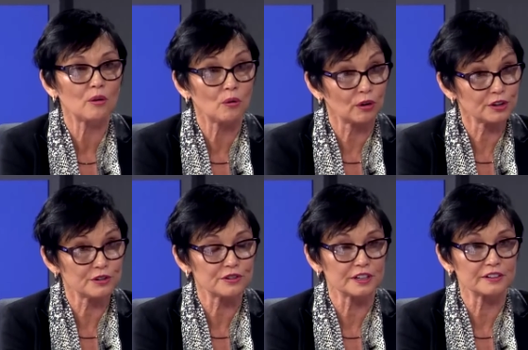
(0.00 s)
or
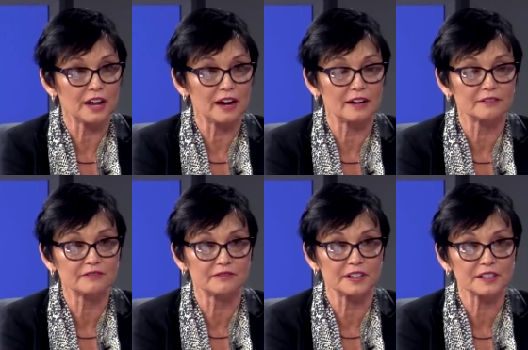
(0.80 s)
you could have
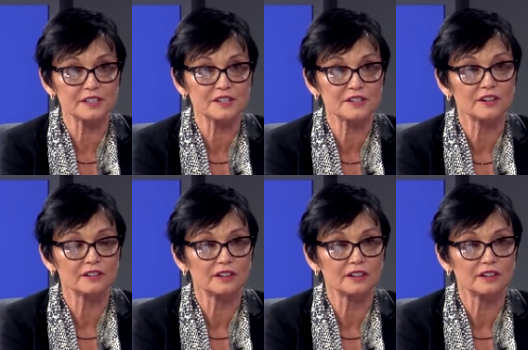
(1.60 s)
fixed